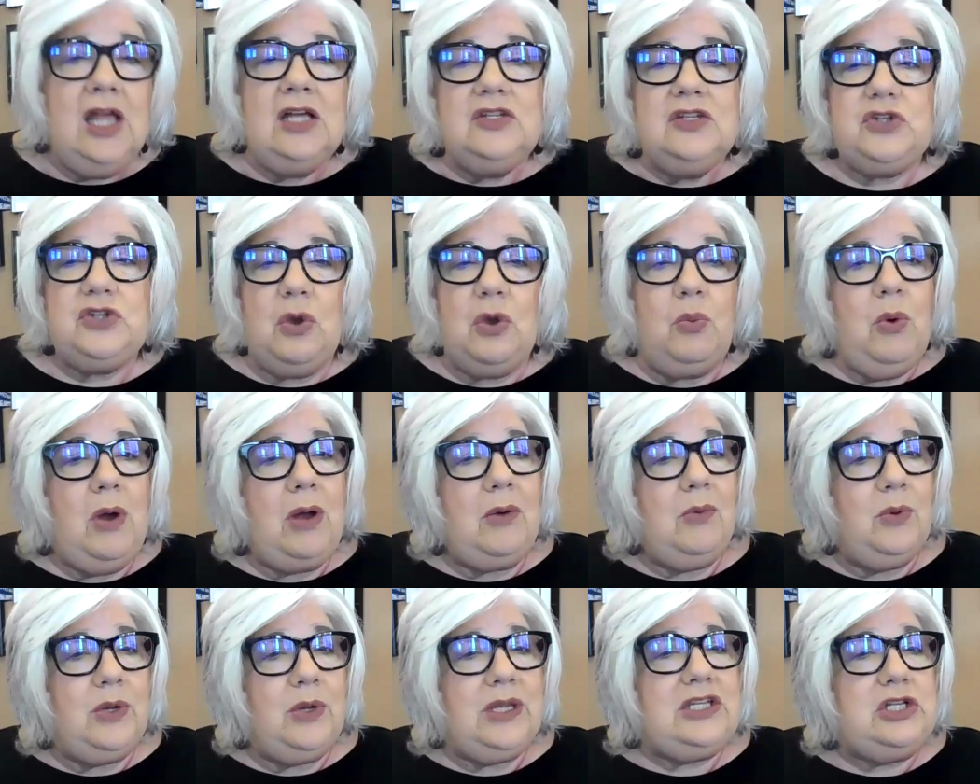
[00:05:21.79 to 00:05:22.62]
So
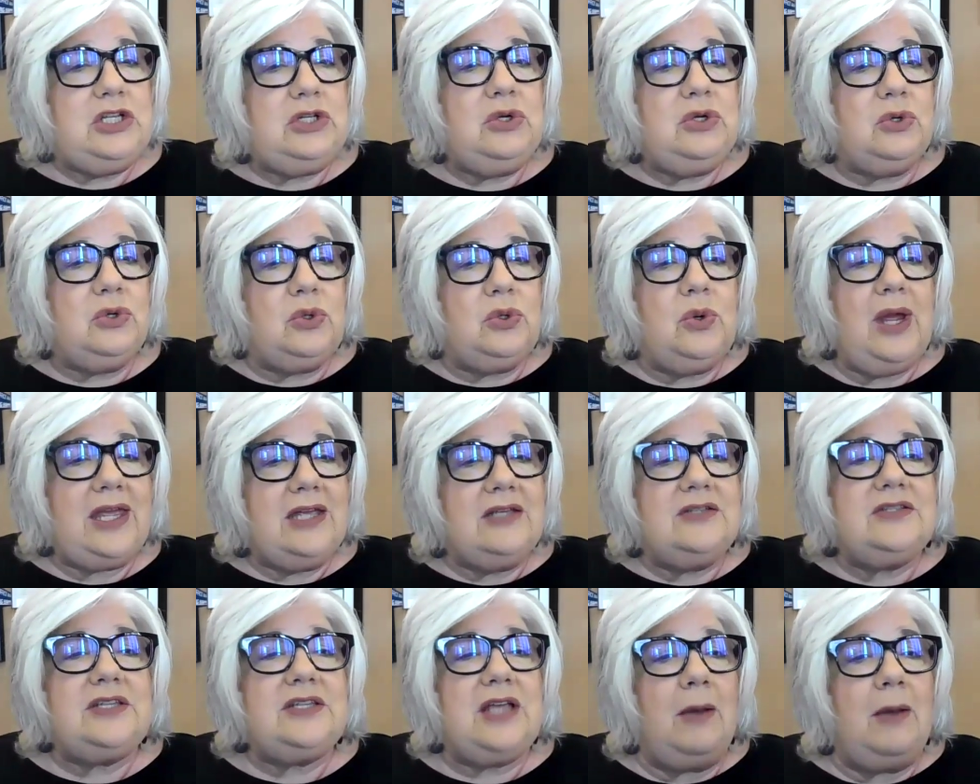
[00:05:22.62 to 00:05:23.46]
what we do
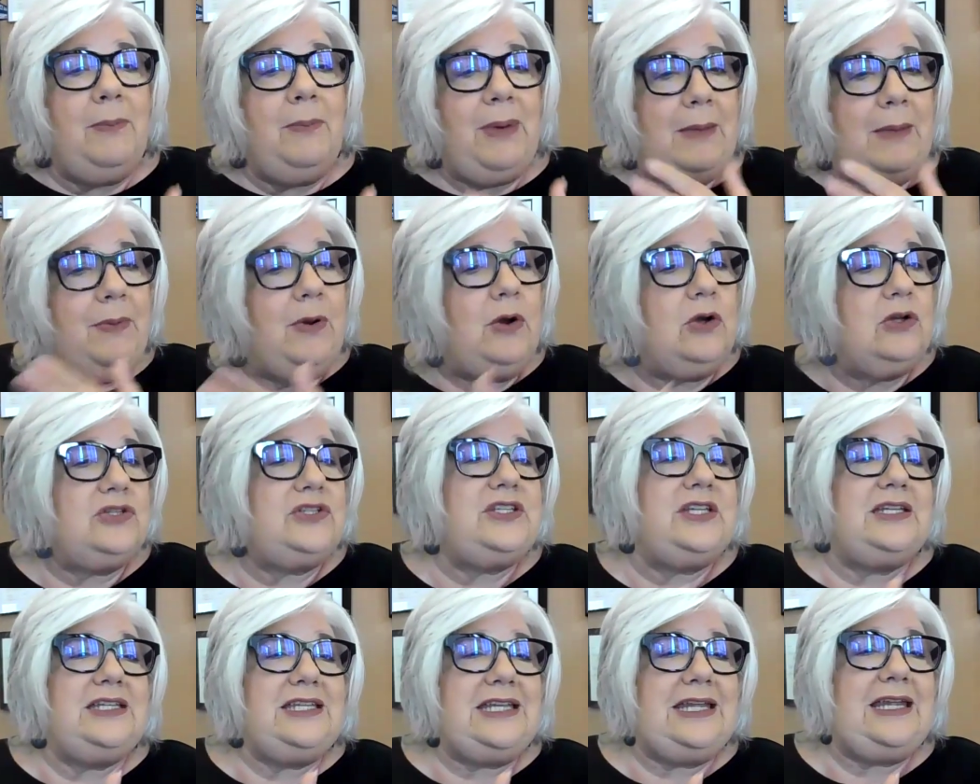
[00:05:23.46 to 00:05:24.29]
is a
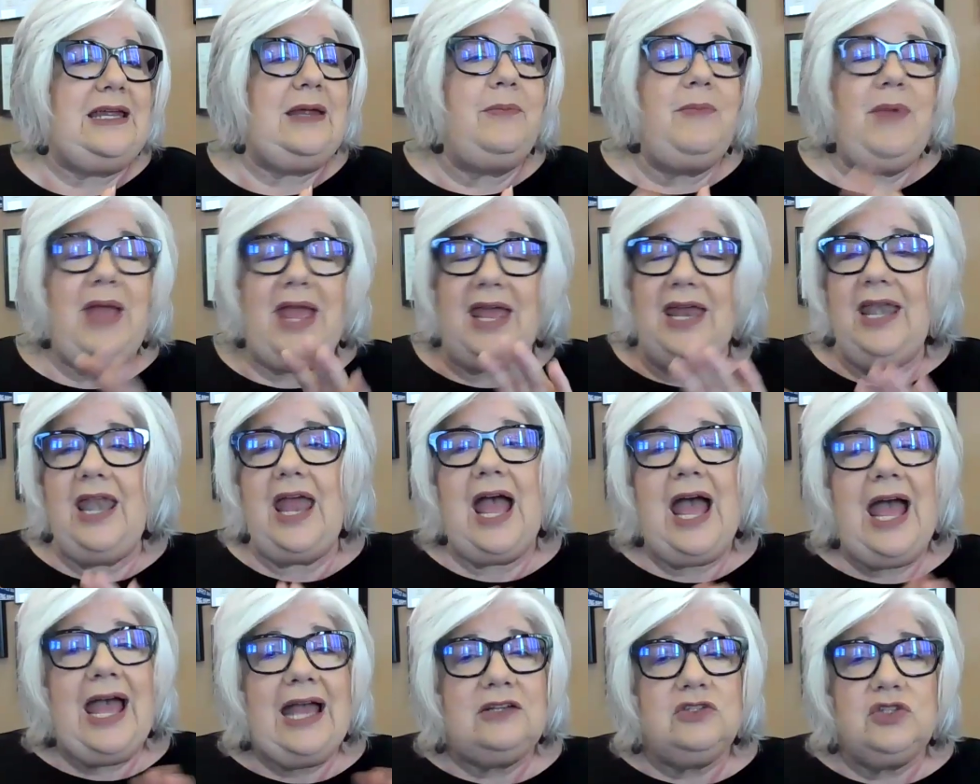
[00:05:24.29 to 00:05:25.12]
bipartisan team,
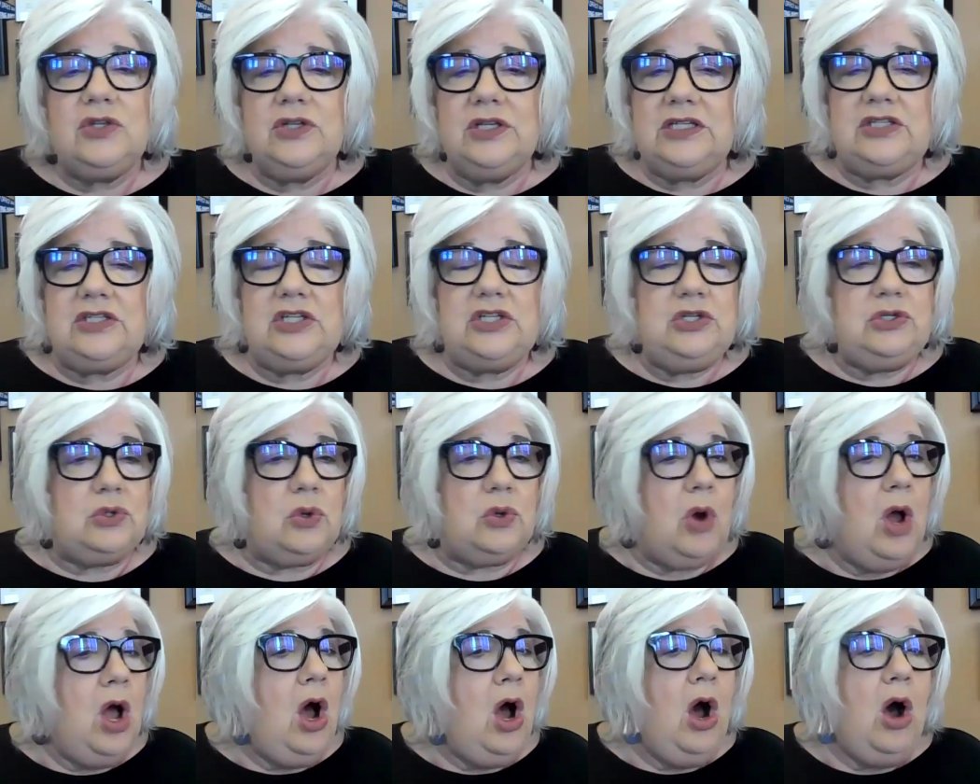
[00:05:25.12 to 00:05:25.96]
and actually
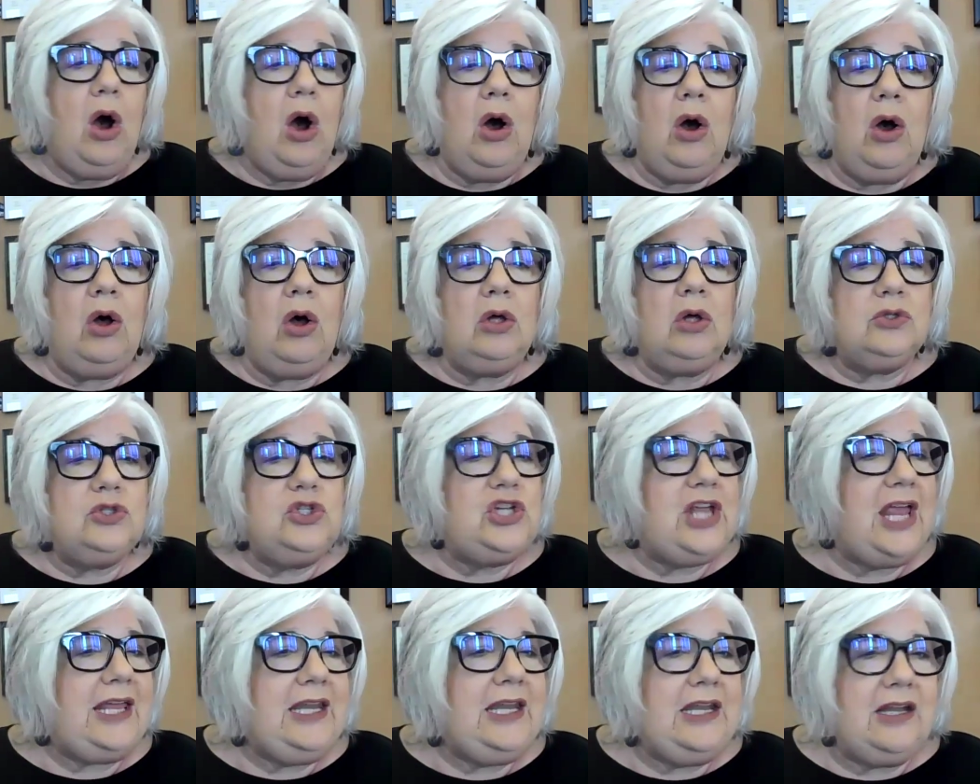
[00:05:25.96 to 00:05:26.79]
too, all
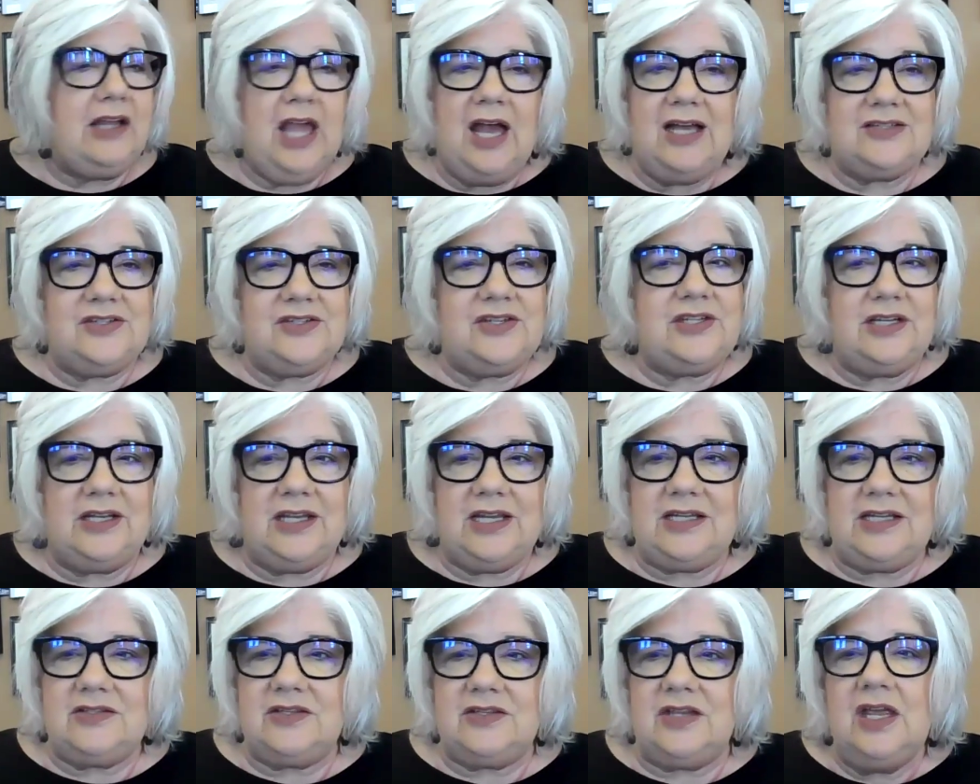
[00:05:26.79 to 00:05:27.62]
chain of
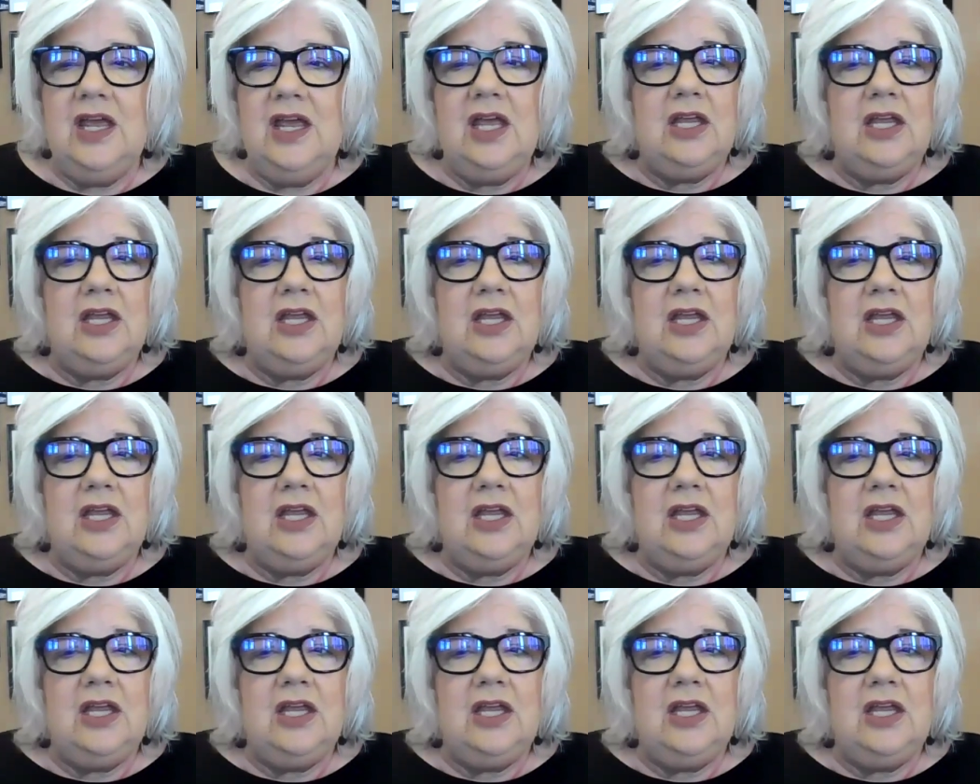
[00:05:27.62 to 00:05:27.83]
custodies.